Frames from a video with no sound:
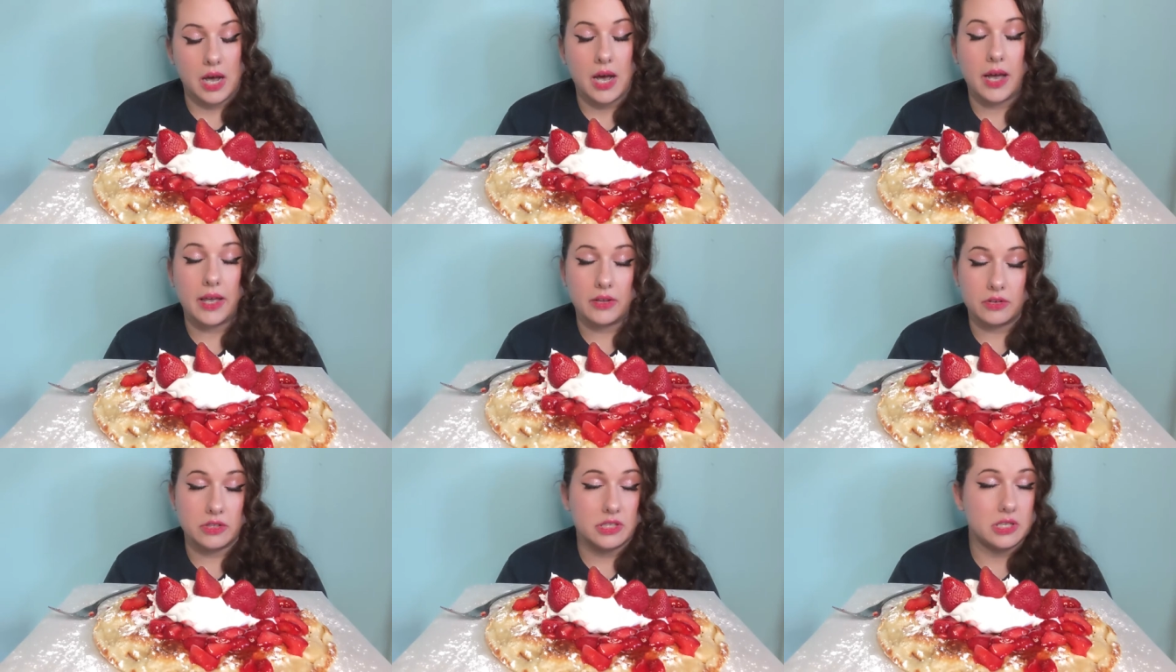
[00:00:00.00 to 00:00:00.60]
I
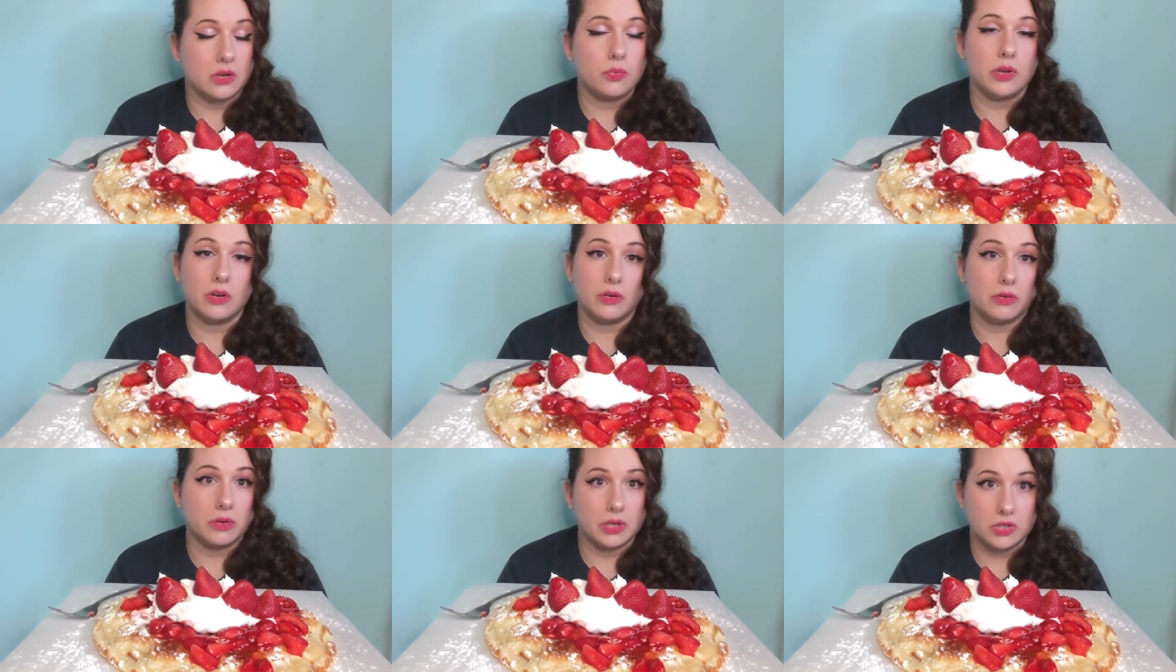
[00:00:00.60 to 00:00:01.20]
understand we
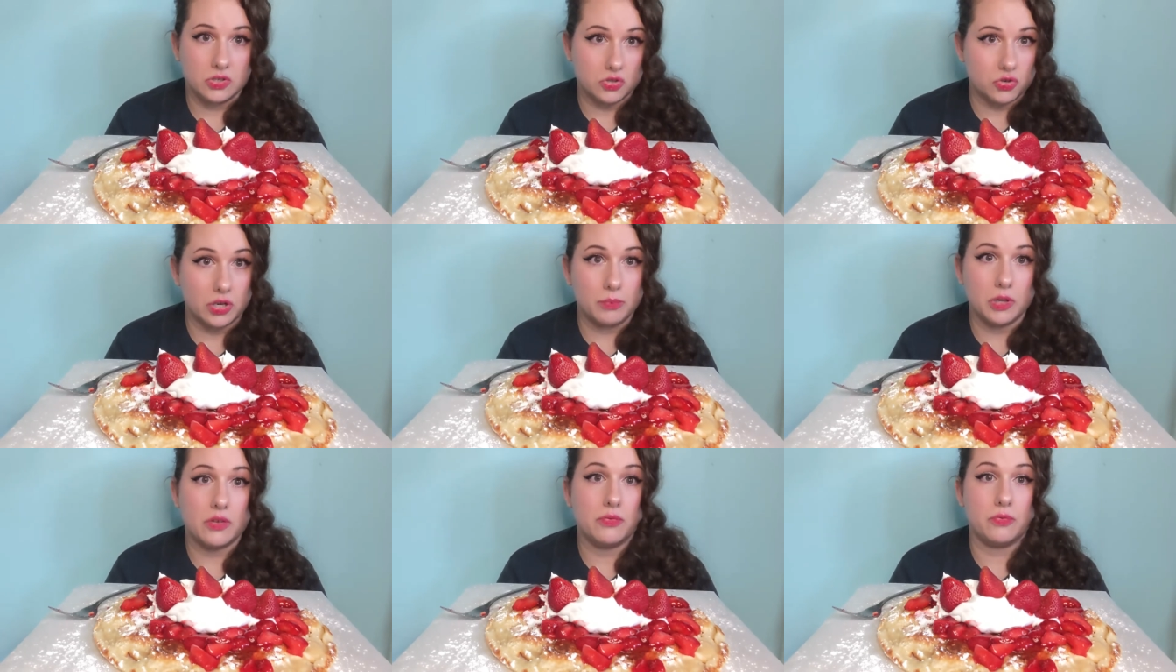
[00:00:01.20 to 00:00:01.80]
are
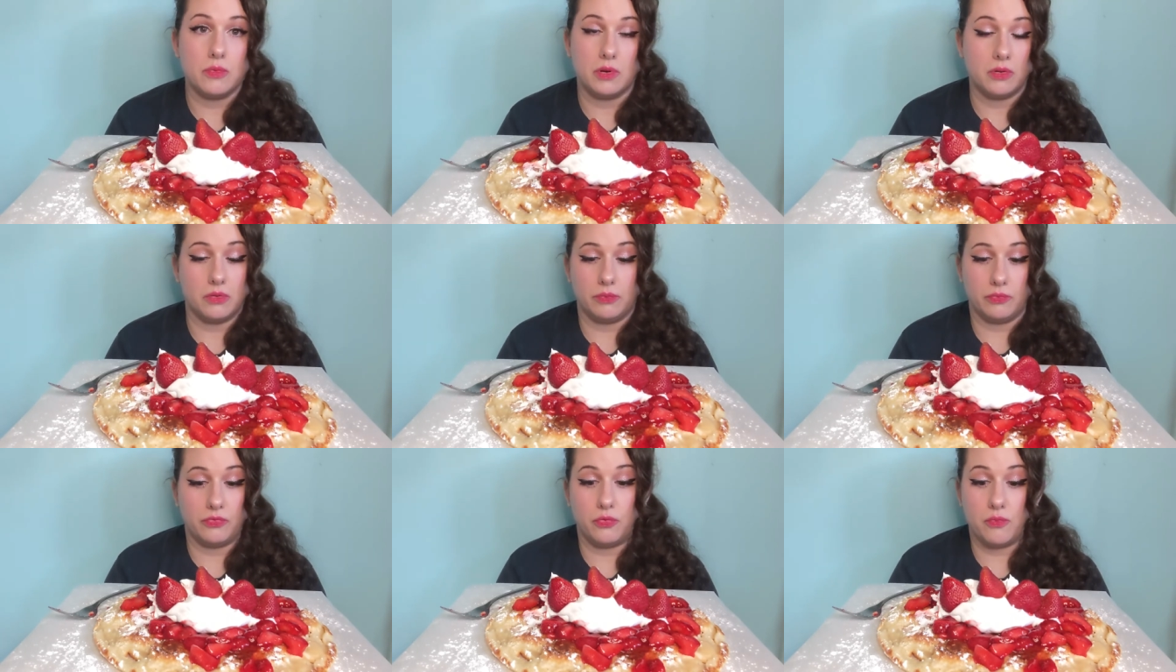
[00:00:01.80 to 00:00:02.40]
extremely f-
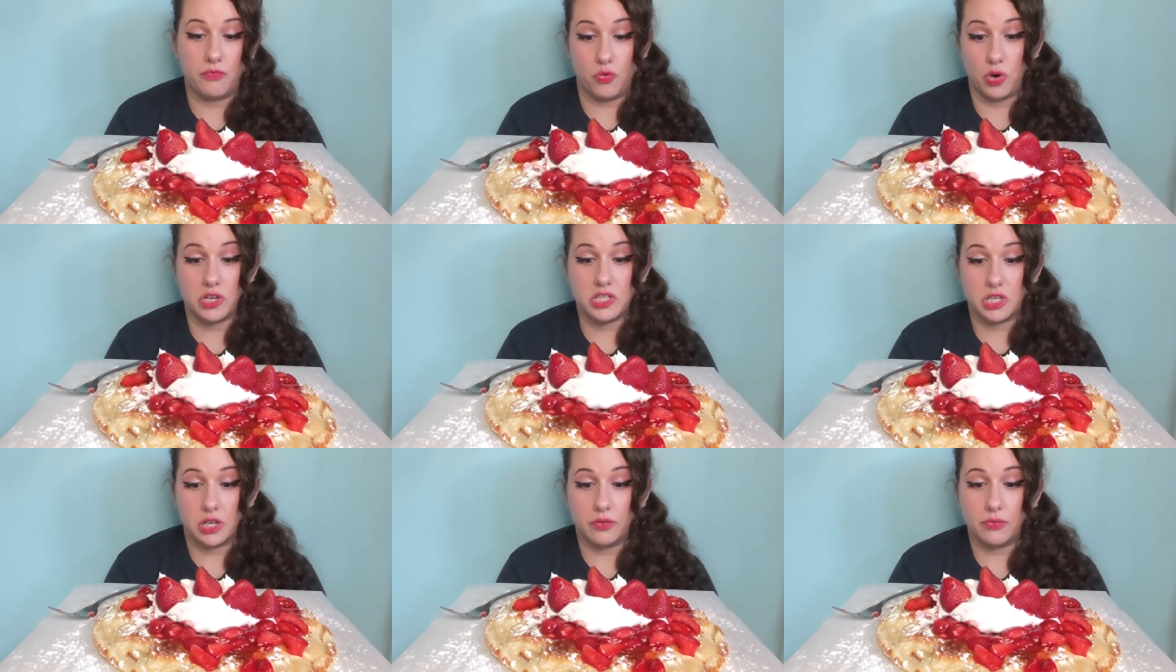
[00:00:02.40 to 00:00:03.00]

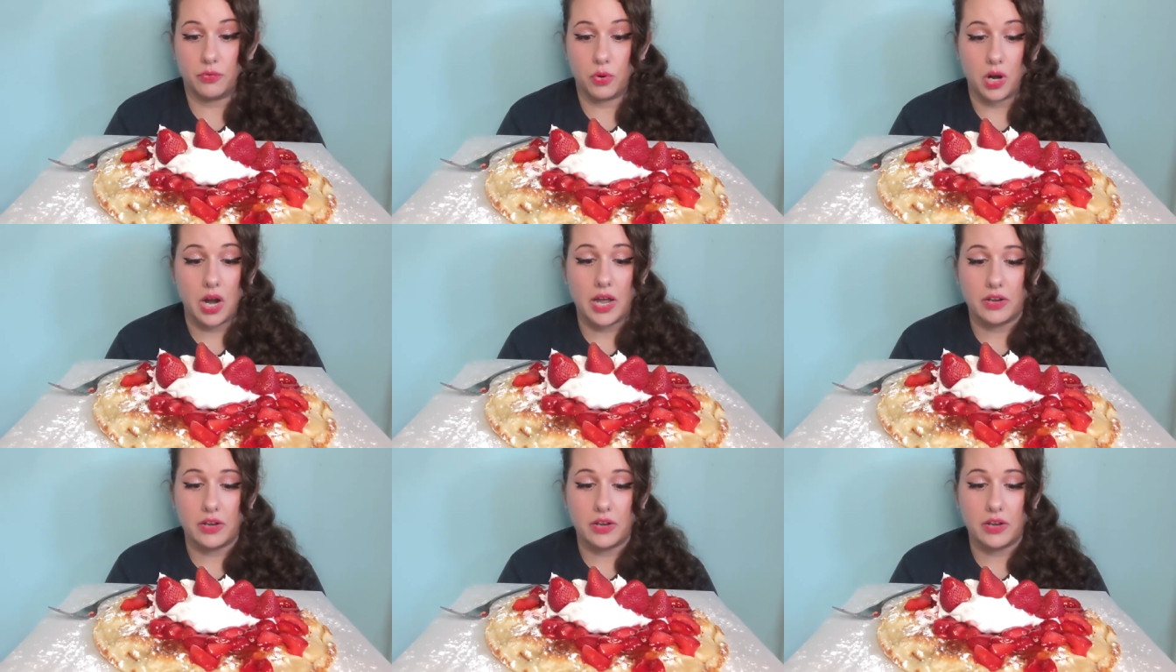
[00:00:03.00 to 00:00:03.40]
fortunate for.